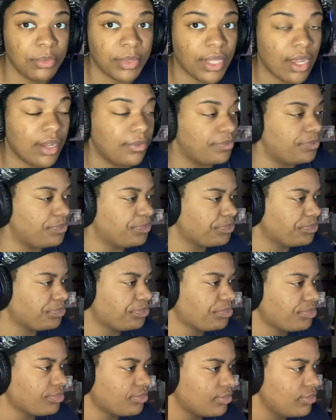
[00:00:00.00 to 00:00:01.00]
me, y'all.
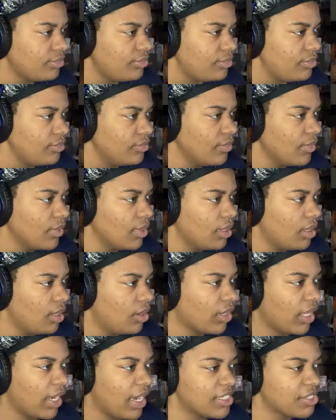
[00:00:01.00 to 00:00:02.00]

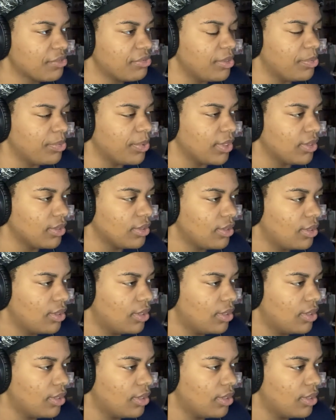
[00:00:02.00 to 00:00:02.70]
Okay, that's creepy. Oh,